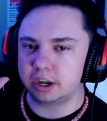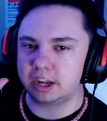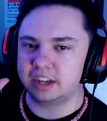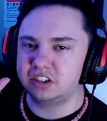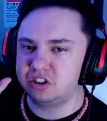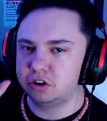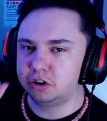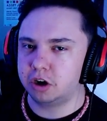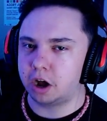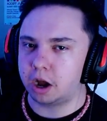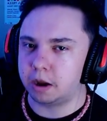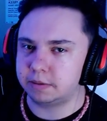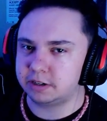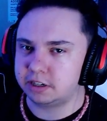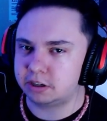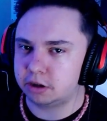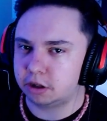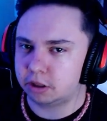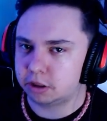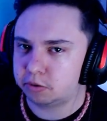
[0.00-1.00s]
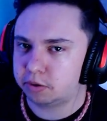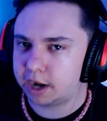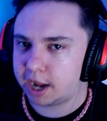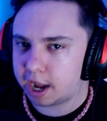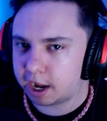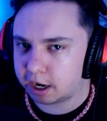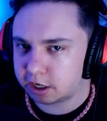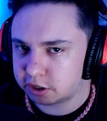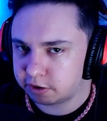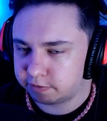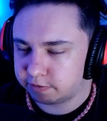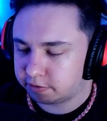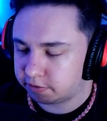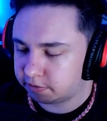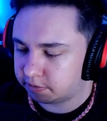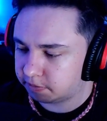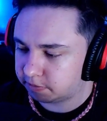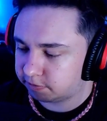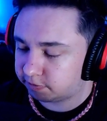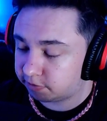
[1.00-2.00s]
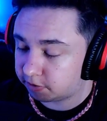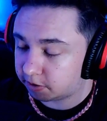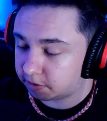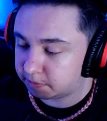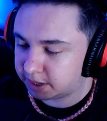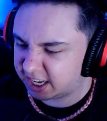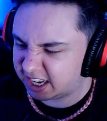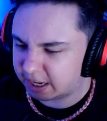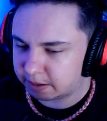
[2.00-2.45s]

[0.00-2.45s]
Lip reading: do not miss another reaction from me.